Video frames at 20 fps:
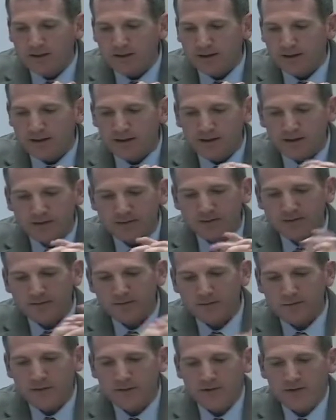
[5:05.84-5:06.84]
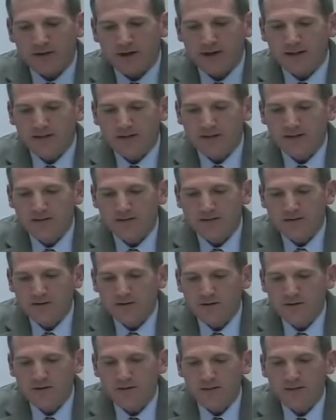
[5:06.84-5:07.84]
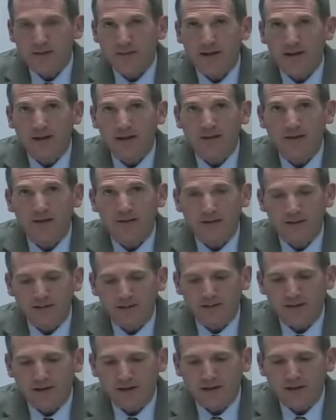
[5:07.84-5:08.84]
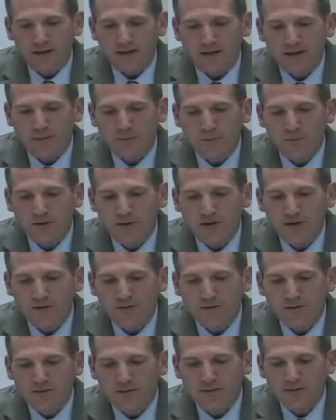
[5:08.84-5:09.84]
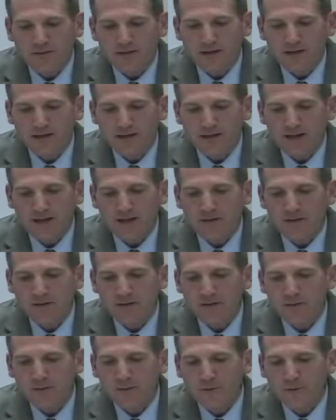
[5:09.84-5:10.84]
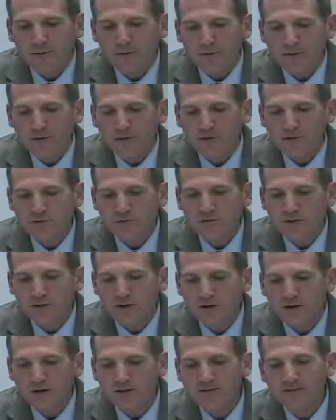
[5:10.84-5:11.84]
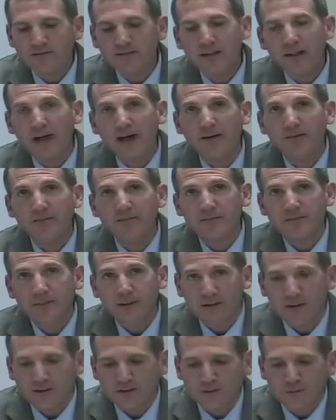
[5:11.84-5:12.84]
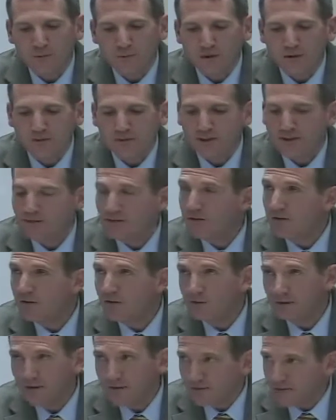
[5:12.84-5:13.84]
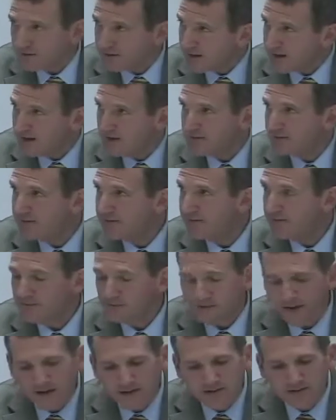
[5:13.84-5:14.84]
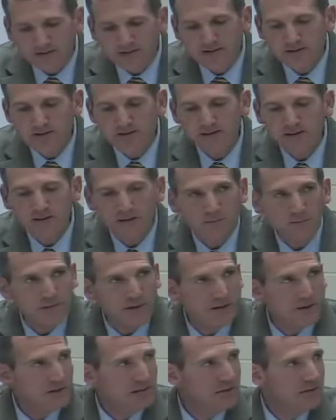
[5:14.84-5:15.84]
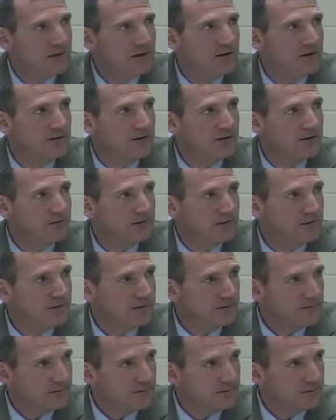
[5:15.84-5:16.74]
Uh, some other highlights here then that I need to point out the third line down. If we were to reduce all staff, K-12, that's all staff, faculty, administrators,